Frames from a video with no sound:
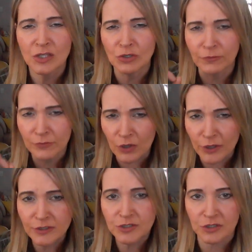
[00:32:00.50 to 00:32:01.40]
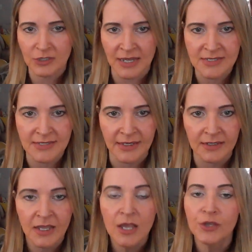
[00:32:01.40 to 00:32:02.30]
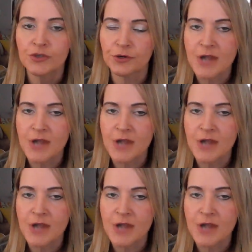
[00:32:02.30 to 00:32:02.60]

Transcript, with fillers: You've learned your lesson. You're